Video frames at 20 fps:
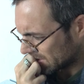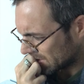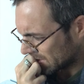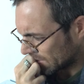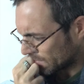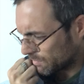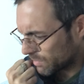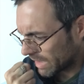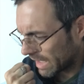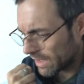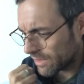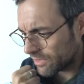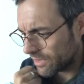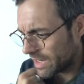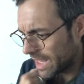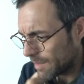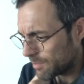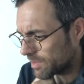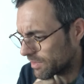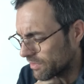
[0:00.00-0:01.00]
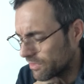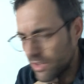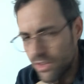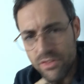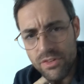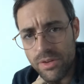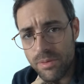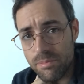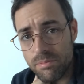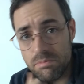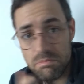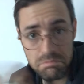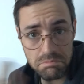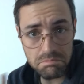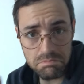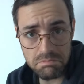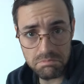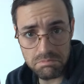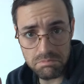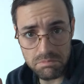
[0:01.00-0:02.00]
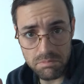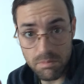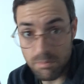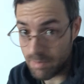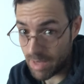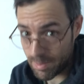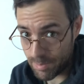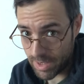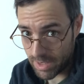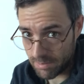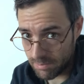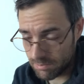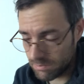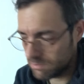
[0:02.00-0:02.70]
complex adaptive system, maybe.